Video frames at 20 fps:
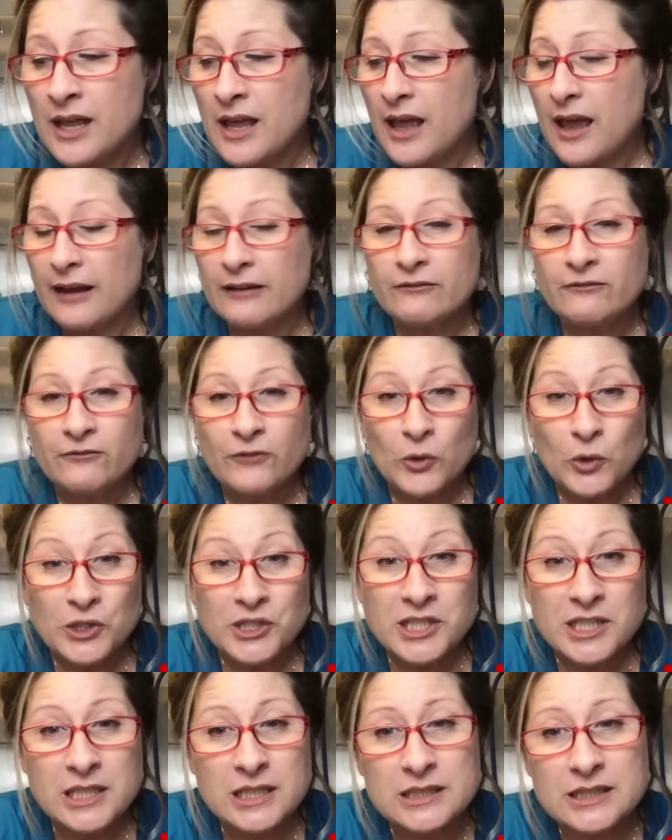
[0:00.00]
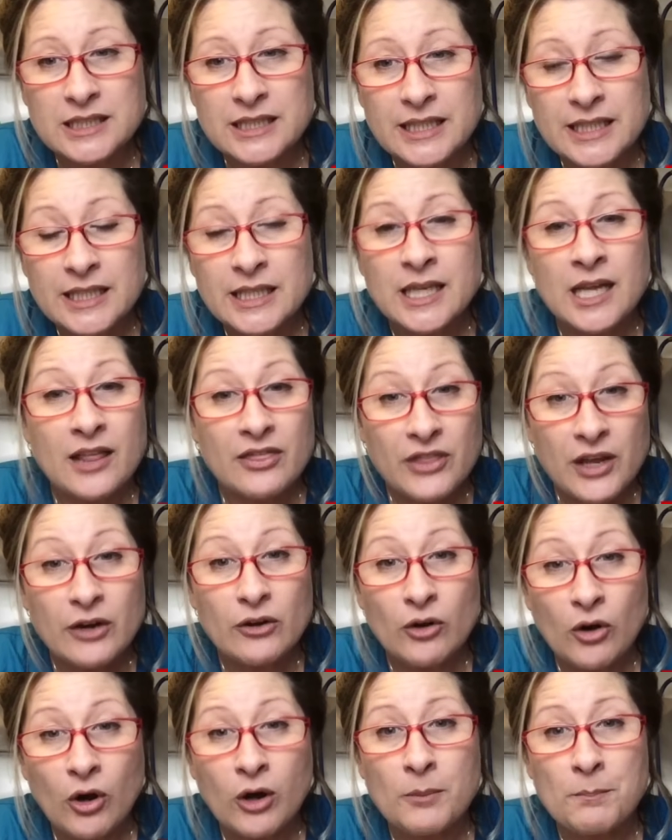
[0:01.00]
And fortunately,
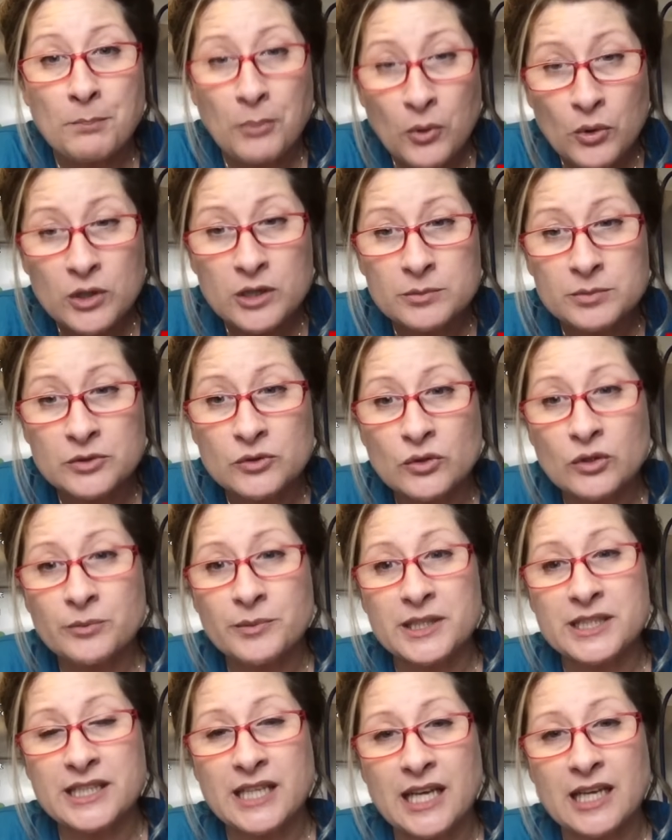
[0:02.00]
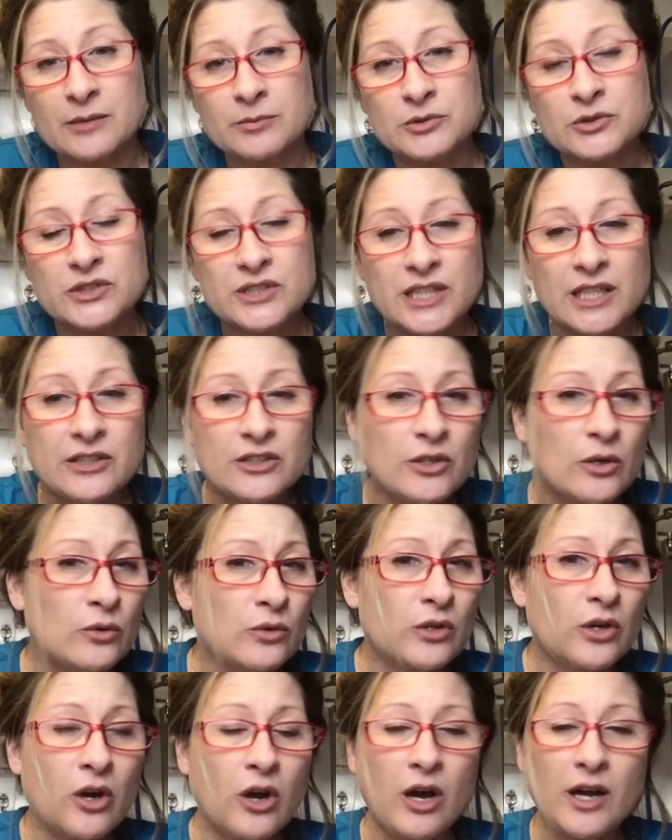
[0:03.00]
there are portable grooming tables that
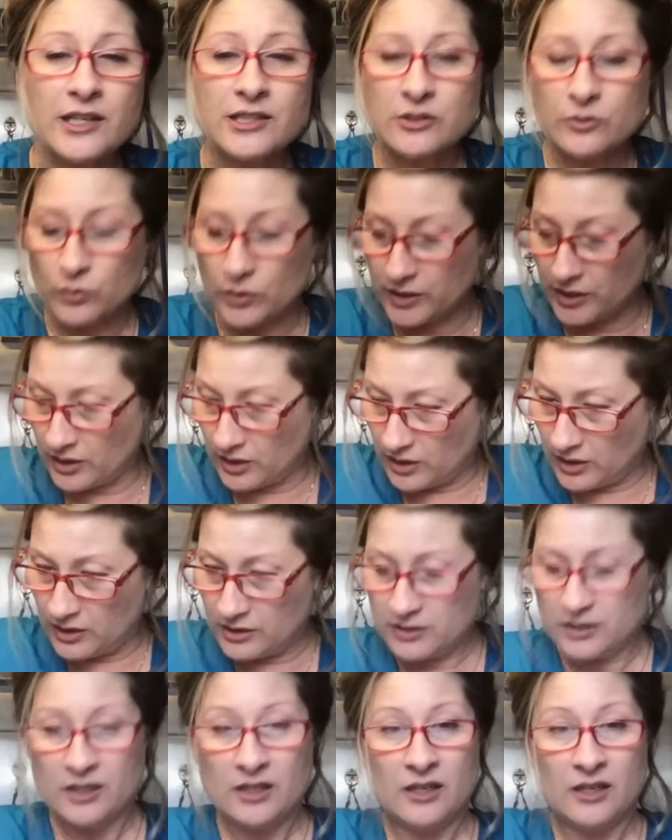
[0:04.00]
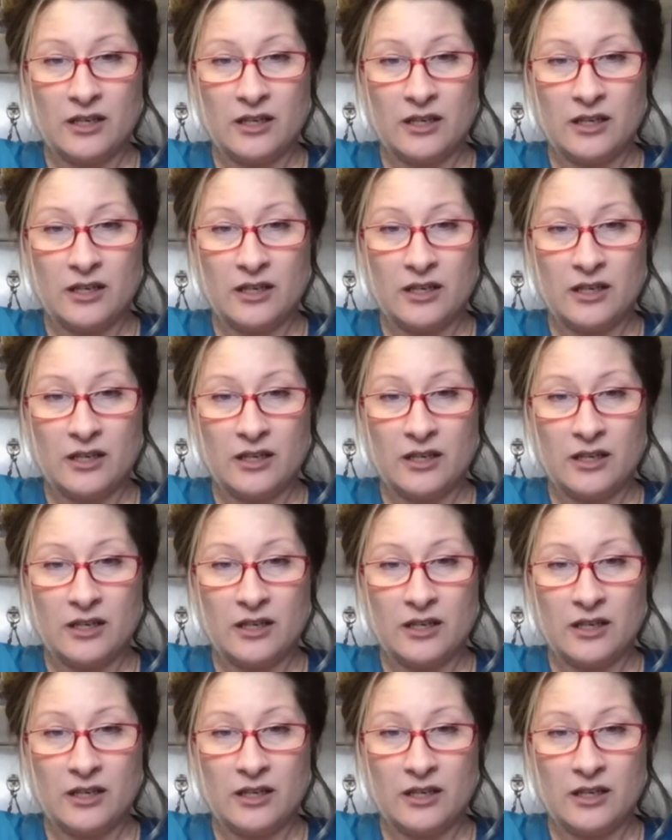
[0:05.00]
don't cost what our